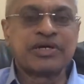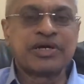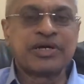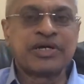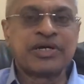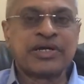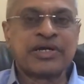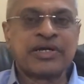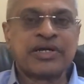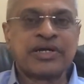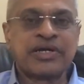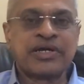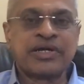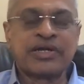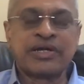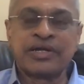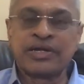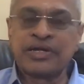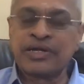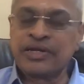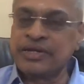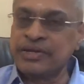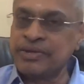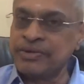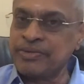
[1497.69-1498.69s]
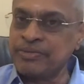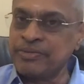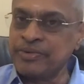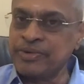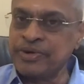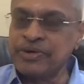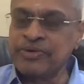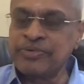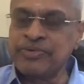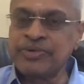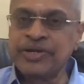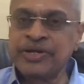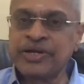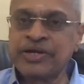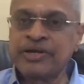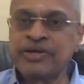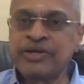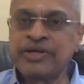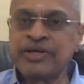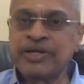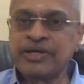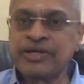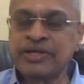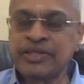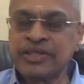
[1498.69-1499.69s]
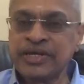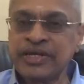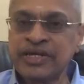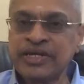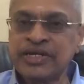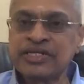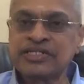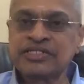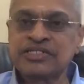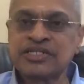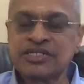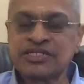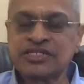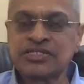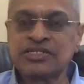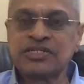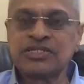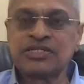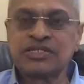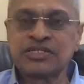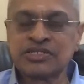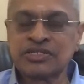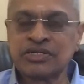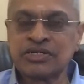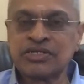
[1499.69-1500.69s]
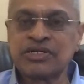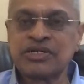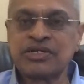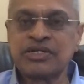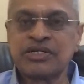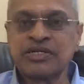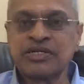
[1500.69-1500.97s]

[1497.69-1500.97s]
under, the interest is not